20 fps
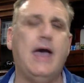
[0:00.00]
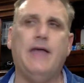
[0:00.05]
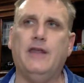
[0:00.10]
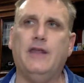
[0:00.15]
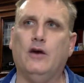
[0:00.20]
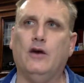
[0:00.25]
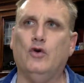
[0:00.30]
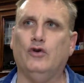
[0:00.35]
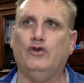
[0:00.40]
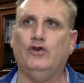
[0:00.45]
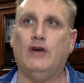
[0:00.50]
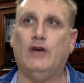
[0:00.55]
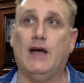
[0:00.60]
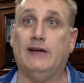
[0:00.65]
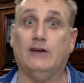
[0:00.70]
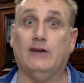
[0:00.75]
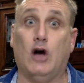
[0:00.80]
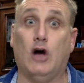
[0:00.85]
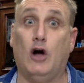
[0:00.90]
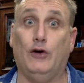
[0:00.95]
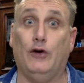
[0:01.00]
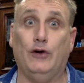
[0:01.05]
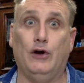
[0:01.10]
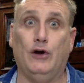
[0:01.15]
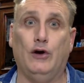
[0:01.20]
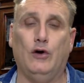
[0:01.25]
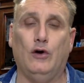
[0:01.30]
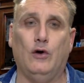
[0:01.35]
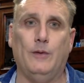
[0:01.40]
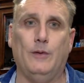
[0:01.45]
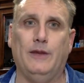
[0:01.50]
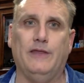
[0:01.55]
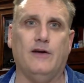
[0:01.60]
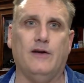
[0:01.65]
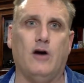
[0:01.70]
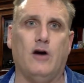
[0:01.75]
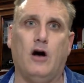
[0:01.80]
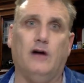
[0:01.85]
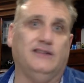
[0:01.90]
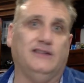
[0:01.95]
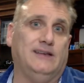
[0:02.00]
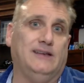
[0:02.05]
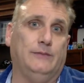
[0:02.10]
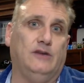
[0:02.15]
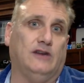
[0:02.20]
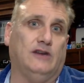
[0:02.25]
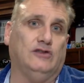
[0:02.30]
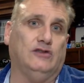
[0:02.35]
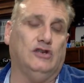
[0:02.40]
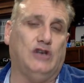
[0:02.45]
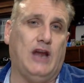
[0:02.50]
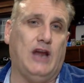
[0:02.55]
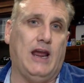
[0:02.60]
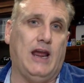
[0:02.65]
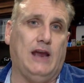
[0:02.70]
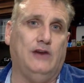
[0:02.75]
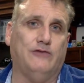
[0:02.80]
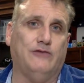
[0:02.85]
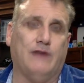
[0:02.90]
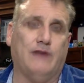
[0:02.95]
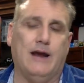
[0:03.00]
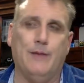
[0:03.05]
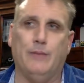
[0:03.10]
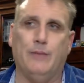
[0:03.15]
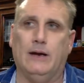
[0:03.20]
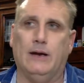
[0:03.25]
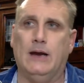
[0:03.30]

And then, of course, you guys all know. They're all subject to change, right?